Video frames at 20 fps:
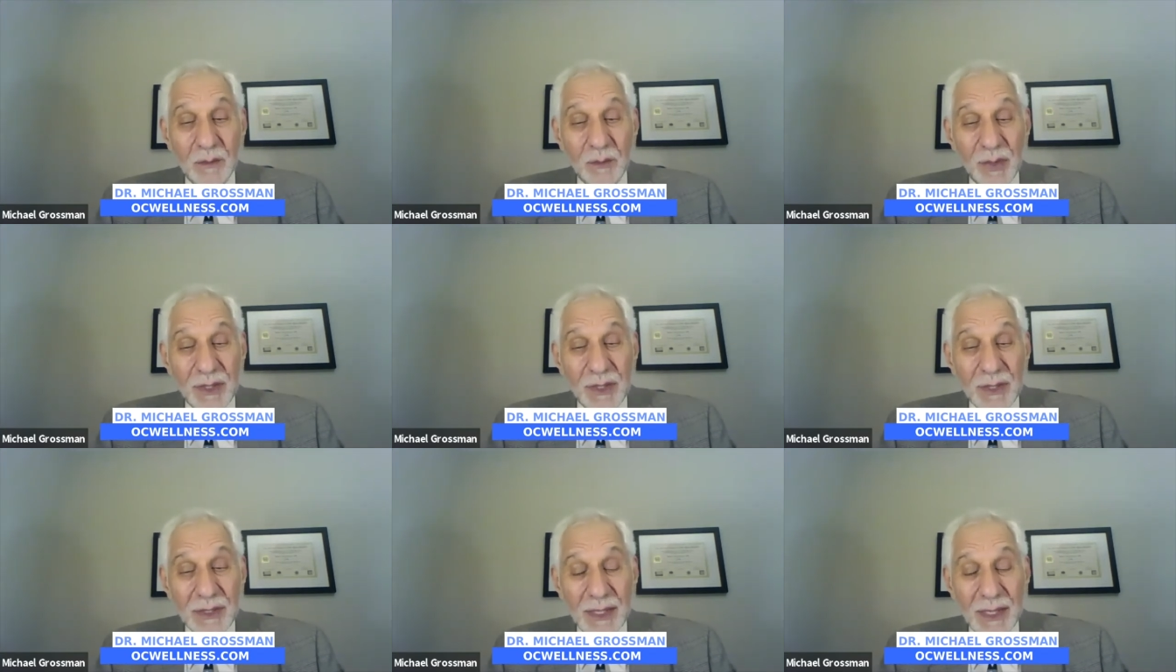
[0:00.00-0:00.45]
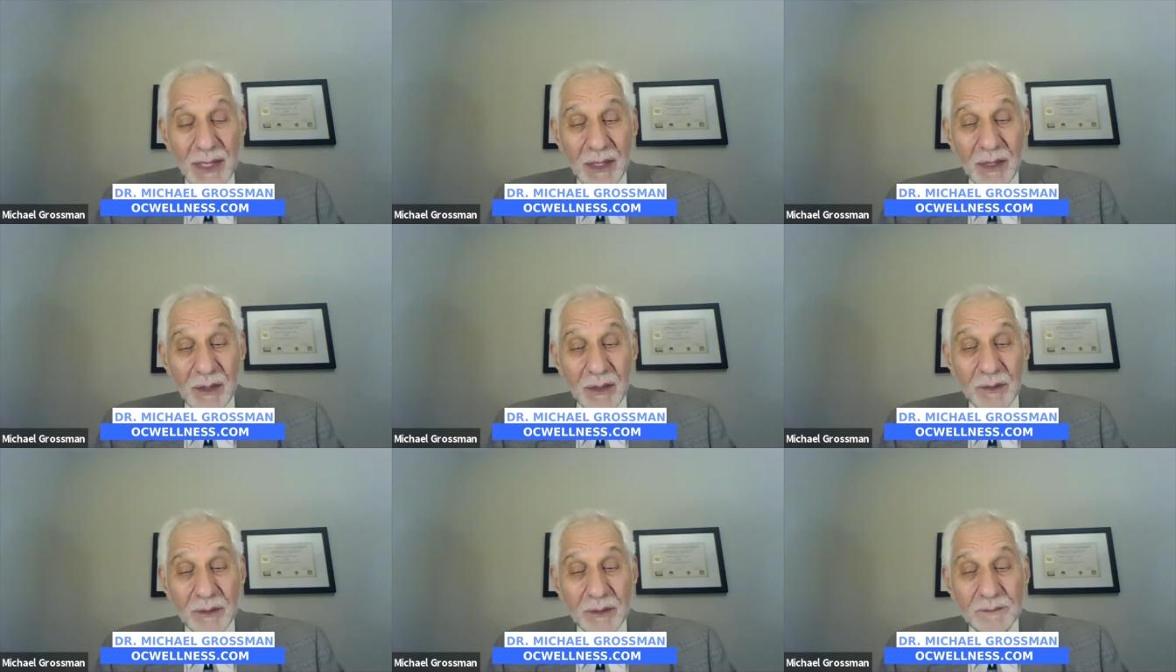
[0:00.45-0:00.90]
But
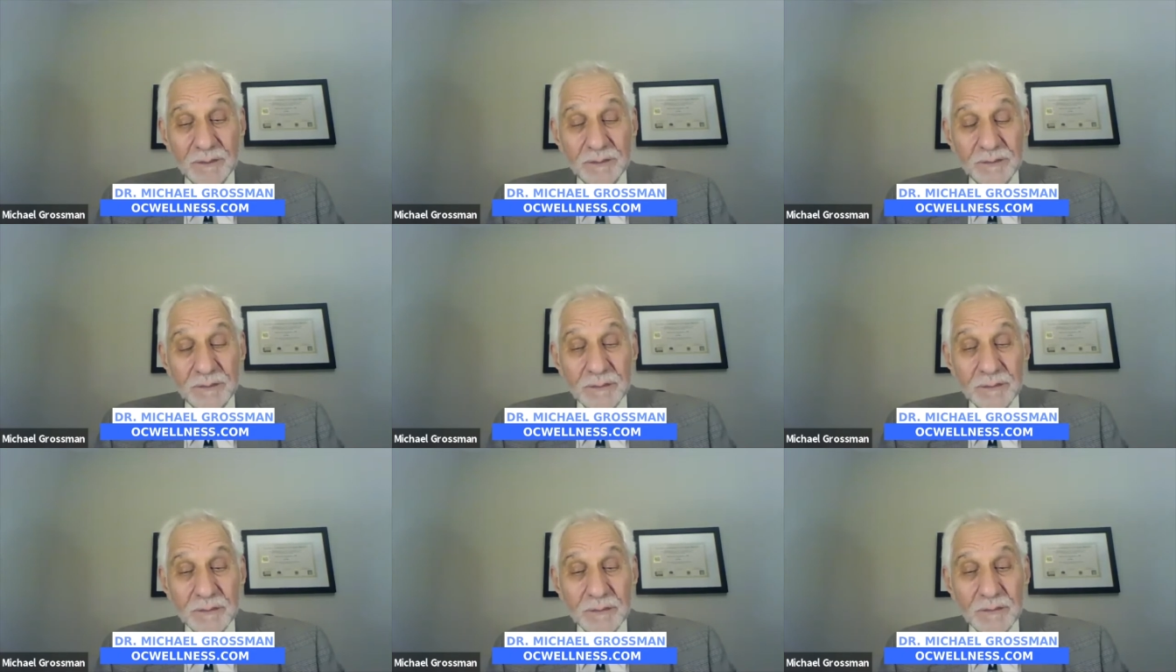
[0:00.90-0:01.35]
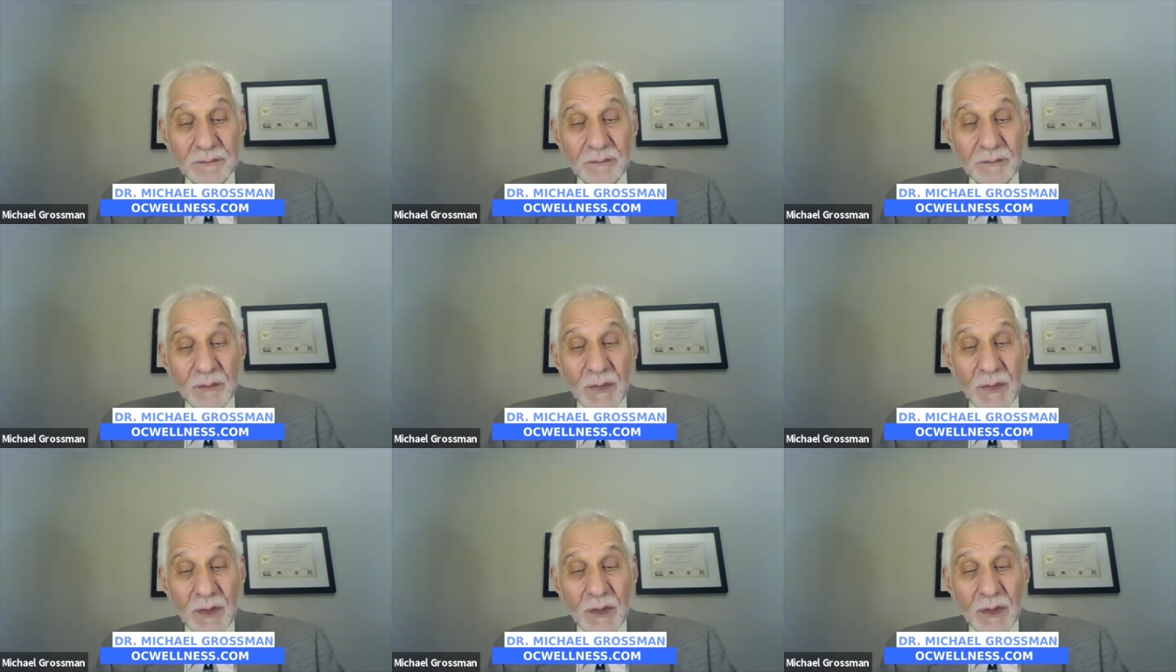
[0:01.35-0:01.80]
now
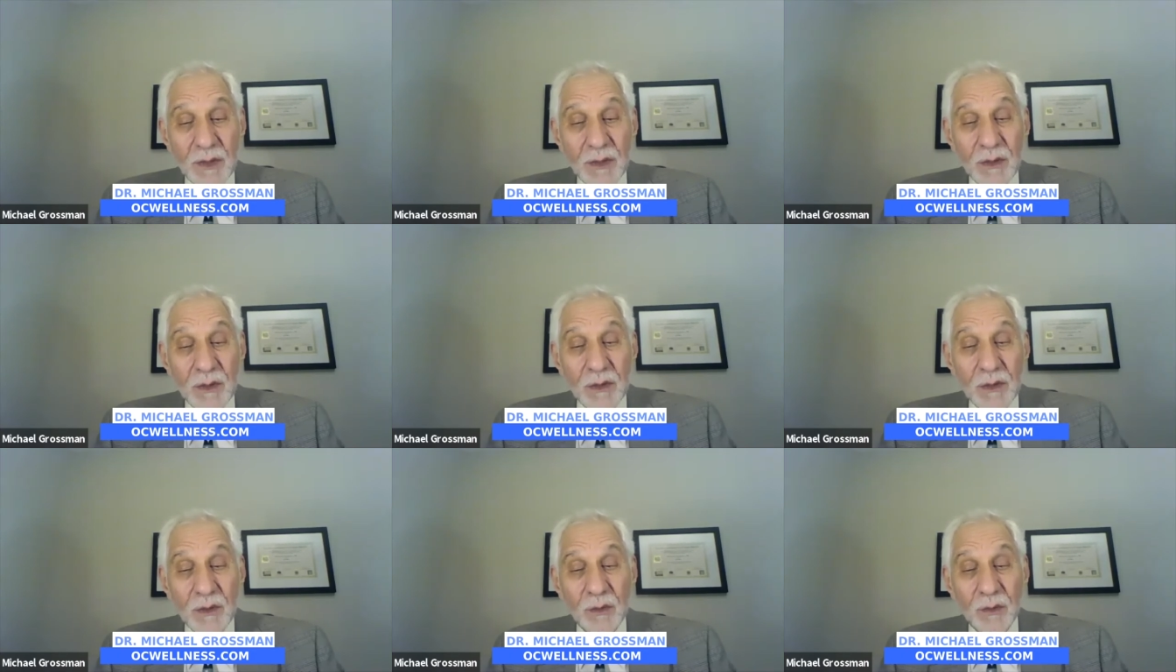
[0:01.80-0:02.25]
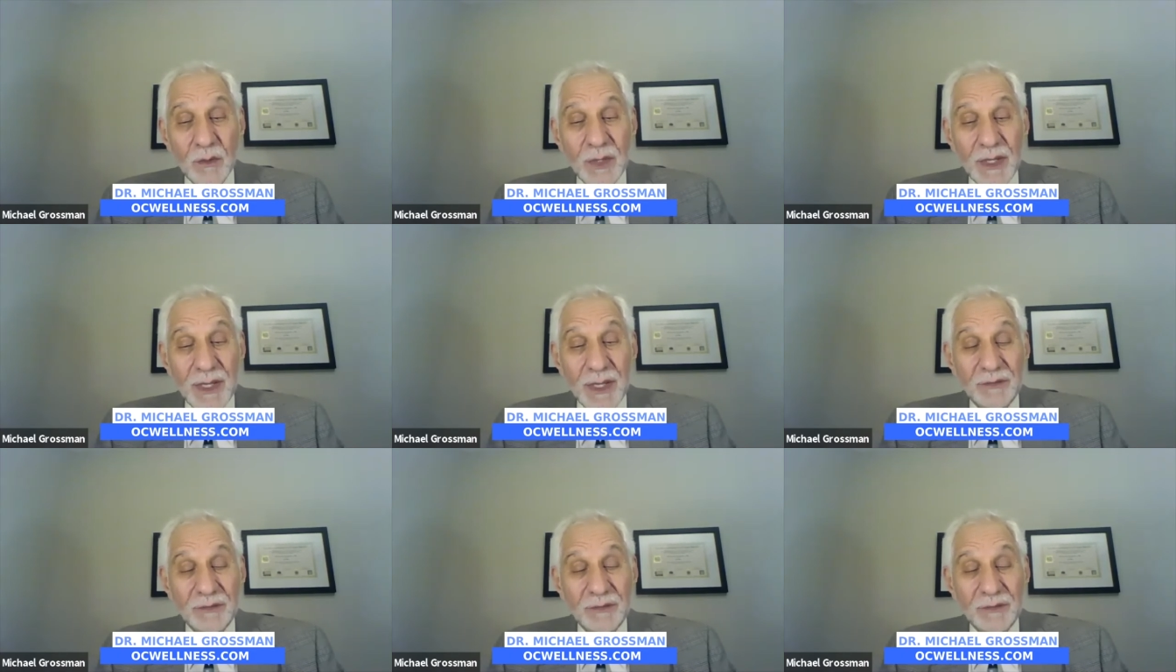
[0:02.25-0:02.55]
we